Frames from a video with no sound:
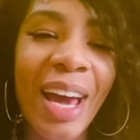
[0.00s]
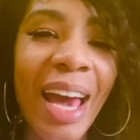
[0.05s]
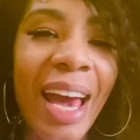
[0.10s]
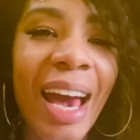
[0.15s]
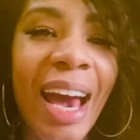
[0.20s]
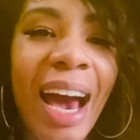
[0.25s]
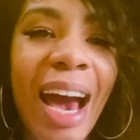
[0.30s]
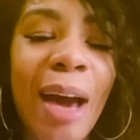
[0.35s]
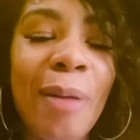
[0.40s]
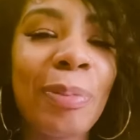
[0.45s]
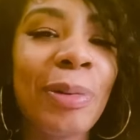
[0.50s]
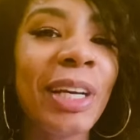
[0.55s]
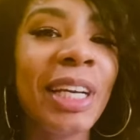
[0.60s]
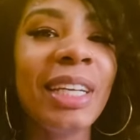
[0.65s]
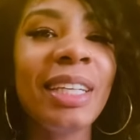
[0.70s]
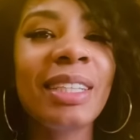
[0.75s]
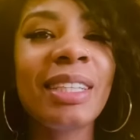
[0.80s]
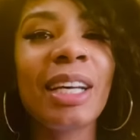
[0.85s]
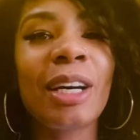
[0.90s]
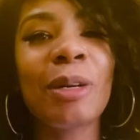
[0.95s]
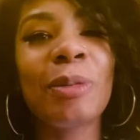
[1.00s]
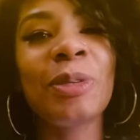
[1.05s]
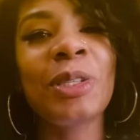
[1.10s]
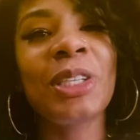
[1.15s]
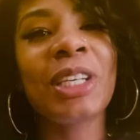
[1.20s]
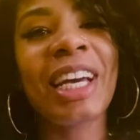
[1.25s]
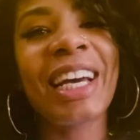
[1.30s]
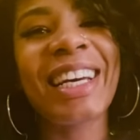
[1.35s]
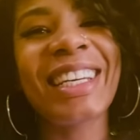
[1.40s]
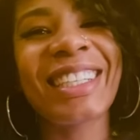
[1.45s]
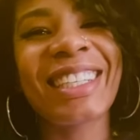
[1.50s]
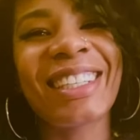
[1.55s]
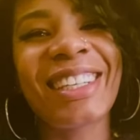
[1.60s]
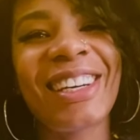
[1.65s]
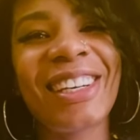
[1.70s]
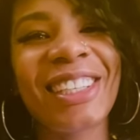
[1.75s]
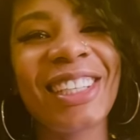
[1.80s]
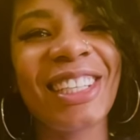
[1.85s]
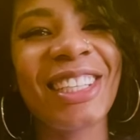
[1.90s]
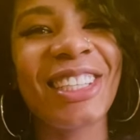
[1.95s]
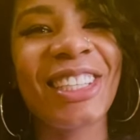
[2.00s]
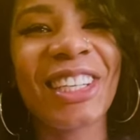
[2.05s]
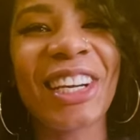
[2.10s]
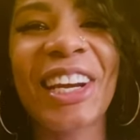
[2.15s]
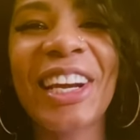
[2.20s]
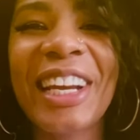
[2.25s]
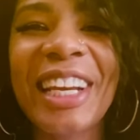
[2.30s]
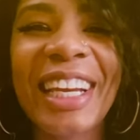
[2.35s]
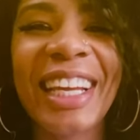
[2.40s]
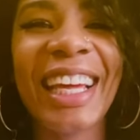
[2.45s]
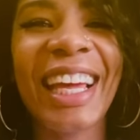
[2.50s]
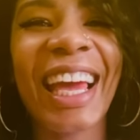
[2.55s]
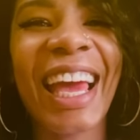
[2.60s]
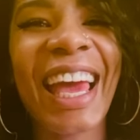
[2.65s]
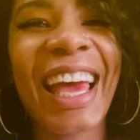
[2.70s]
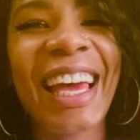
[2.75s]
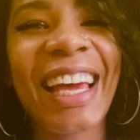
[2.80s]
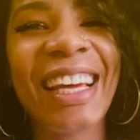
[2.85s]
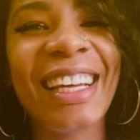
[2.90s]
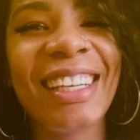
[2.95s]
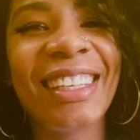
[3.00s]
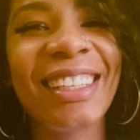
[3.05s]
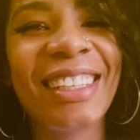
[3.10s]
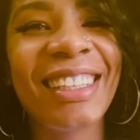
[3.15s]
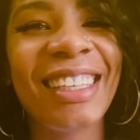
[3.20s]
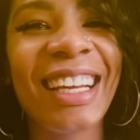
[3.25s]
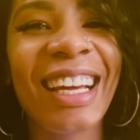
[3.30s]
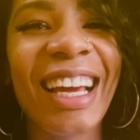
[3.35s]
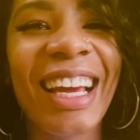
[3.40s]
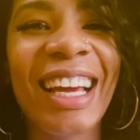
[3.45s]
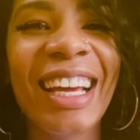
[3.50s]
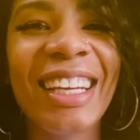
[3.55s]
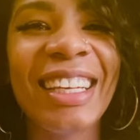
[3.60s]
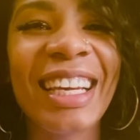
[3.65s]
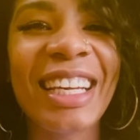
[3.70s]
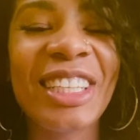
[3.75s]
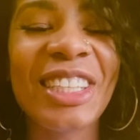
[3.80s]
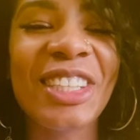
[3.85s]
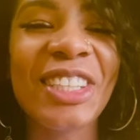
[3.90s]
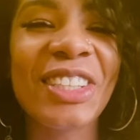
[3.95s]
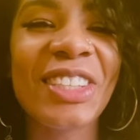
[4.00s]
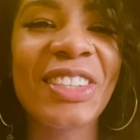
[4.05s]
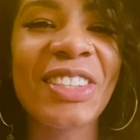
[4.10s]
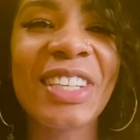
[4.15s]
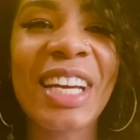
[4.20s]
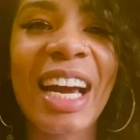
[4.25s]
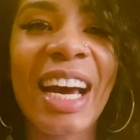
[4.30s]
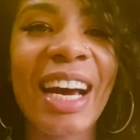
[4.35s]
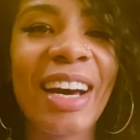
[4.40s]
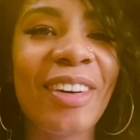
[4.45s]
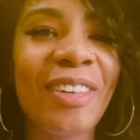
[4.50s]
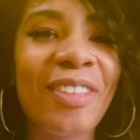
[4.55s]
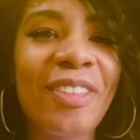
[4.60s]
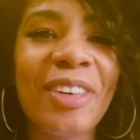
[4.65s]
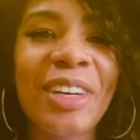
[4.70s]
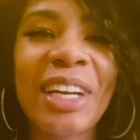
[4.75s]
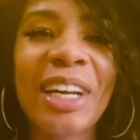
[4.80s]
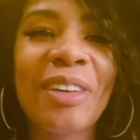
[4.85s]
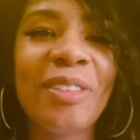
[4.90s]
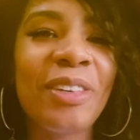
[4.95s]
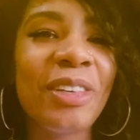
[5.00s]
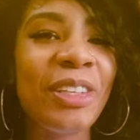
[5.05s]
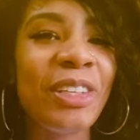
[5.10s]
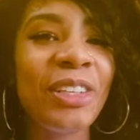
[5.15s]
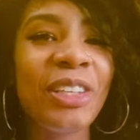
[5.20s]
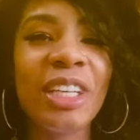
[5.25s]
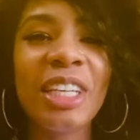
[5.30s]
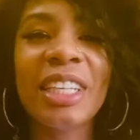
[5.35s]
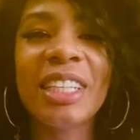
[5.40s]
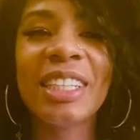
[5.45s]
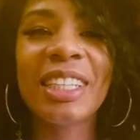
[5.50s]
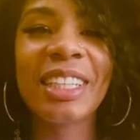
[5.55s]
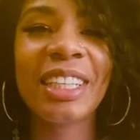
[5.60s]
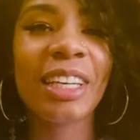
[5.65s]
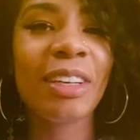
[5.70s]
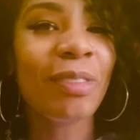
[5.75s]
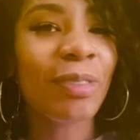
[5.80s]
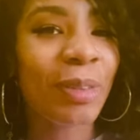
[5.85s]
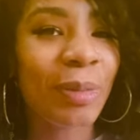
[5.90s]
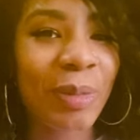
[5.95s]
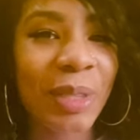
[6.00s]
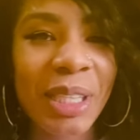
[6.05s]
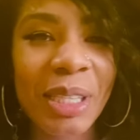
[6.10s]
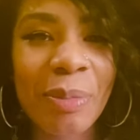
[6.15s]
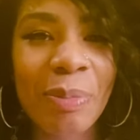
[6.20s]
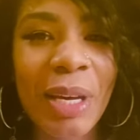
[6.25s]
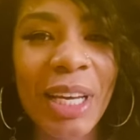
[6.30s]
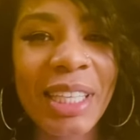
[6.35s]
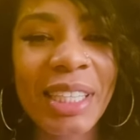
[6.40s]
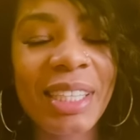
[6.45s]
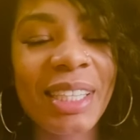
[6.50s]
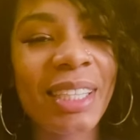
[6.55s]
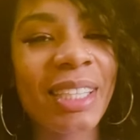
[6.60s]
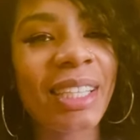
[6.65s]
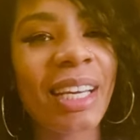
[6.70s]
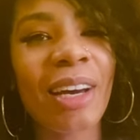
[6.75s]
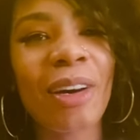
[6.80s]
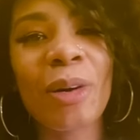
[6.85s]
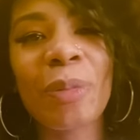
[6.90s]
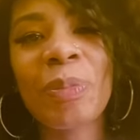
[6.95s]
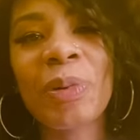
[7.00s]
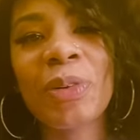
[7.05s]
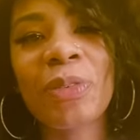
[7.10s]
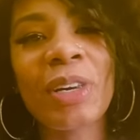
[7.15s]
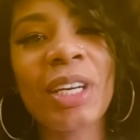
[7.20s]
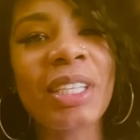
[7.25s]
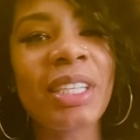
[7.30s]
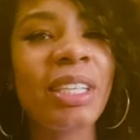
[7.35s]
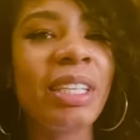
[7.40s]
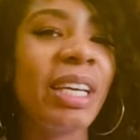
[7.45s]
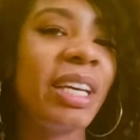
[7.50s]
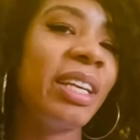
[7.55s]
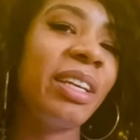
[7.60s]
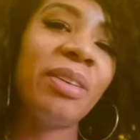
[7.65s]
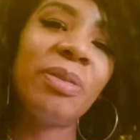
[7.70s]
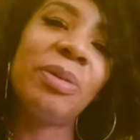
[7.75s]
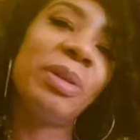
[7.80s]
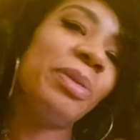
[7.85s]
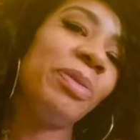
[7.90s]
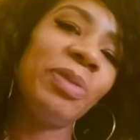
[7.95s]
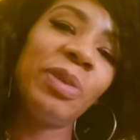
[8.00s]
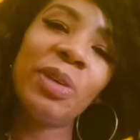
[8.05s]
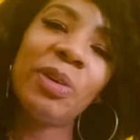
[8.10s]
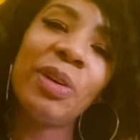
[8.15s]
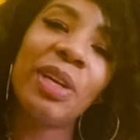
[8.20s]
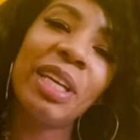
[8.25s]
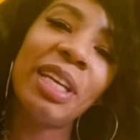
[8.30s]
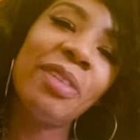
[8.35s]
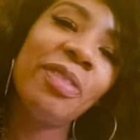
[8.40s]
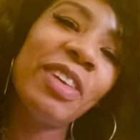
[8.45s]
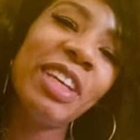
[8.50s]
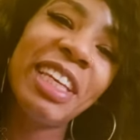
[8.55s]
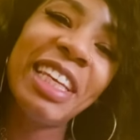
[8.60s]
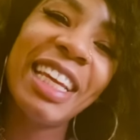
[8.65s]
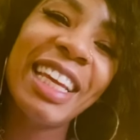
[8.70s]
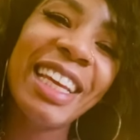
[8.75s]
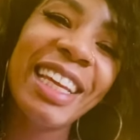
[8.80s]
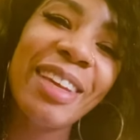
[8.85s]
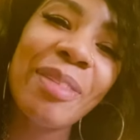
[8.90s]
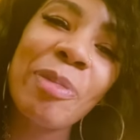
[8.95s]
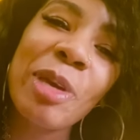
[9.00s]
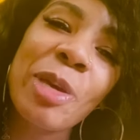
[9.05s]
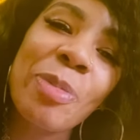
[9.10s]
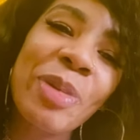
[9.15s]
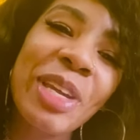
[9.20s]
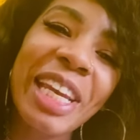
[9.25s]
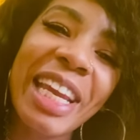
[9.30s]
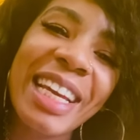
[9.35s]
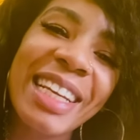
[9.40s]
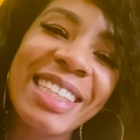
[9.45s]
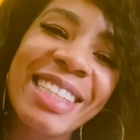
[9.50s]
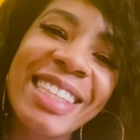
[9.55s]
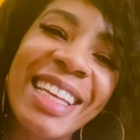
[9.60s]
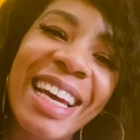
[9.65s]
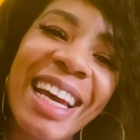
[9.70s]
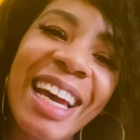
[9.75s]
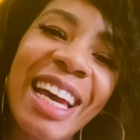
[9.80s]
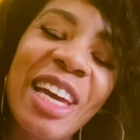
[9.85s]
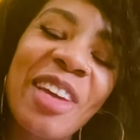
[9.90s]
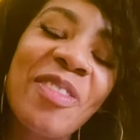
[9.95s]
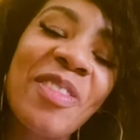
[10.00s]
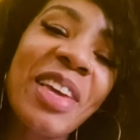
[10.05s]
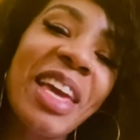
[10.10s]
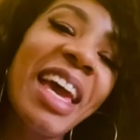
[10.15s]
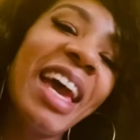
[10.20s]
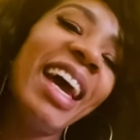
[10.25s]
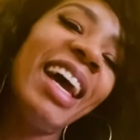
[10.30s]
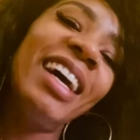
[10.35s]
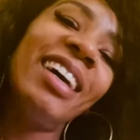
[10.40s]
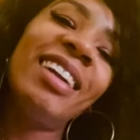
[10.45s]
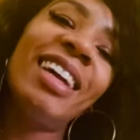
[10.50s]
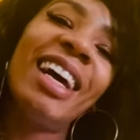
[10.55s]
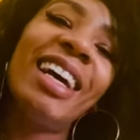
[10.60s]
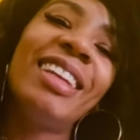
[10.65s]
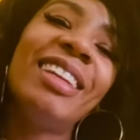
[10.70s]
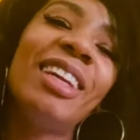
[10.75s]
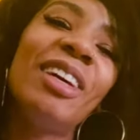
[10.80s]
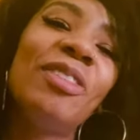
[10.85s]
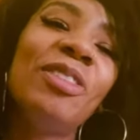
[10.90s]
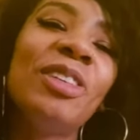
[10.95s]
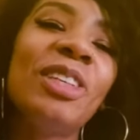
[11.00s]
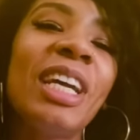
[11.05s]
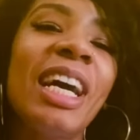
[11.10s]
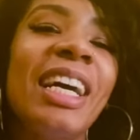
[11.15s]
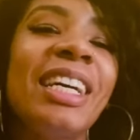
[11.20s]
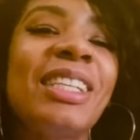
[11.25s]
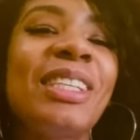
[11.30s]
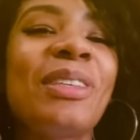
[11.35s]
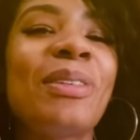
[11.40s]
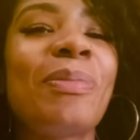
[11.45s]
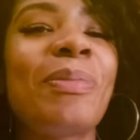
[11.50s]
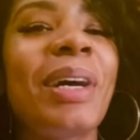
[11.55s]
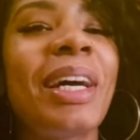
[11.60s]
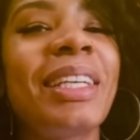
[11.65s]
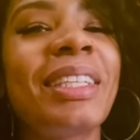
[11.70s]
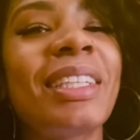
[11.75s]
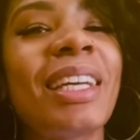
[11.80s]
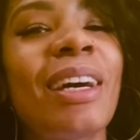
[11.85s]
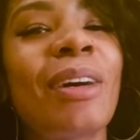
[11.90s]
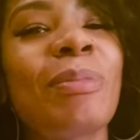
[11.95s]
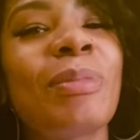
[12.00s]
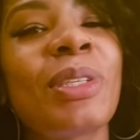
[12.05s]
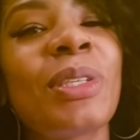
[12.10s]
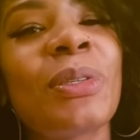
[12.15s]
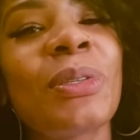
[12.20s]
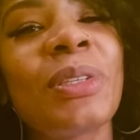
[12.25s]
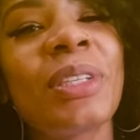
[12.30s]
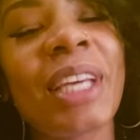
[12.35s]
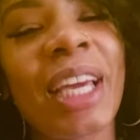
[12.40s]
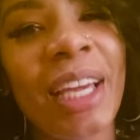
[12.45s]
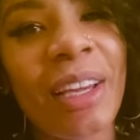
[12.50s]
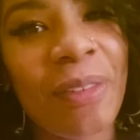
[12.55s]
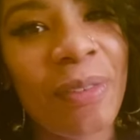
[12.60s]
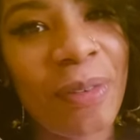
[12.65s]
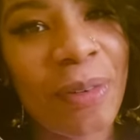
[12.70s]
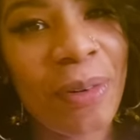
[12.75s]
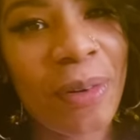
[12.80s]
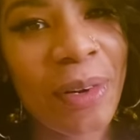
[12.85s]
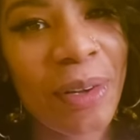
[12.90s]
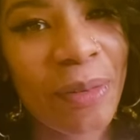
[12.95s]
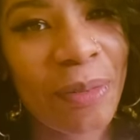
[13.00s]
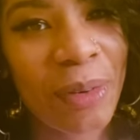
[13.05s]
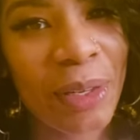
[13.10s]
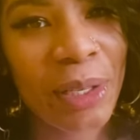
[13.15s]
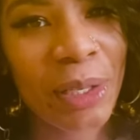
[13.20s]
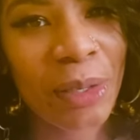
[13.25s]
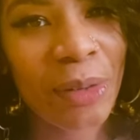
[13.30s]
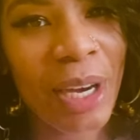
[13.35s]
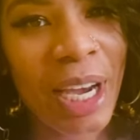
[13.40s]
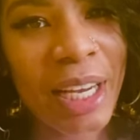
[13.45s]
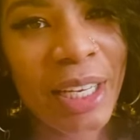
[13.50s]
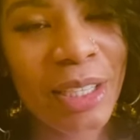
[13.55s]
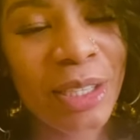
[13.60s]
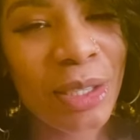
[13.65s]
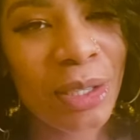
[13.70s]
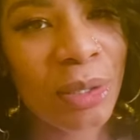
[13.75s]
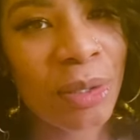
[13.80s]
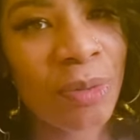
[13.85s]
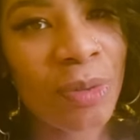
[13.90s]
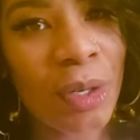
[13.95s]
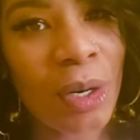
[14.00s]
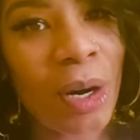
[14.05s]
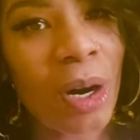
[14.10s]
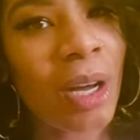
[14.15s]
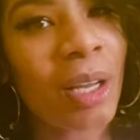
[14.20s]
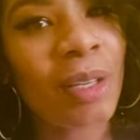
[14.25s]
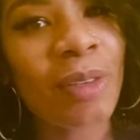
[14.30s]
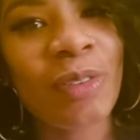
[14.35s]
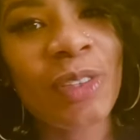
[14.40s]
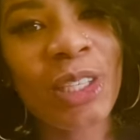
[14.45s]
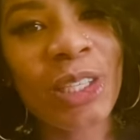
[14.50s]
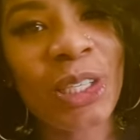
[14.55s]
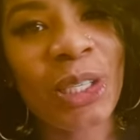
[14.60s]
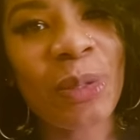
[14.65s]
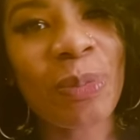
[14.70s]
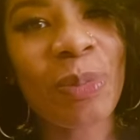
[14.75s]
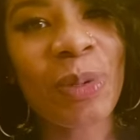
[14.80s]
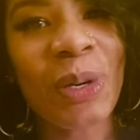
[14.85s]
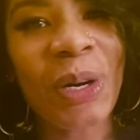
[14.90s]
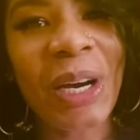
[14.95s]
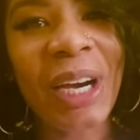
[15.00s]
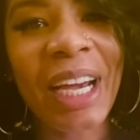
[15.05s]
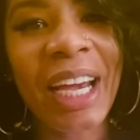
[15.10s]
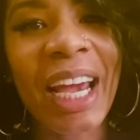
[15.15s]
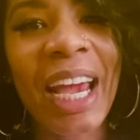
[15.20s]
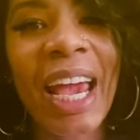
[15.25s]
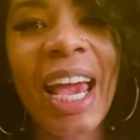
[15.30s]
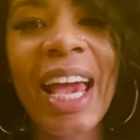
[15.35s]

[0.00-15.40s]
I pray this helps you guys along your journey and that you got whatever you needed to get from this message. I hope it resonated with you. And if it did, it maybe next time. And I love you guys so much. I'm so thankful and full of gratitude for all of your support.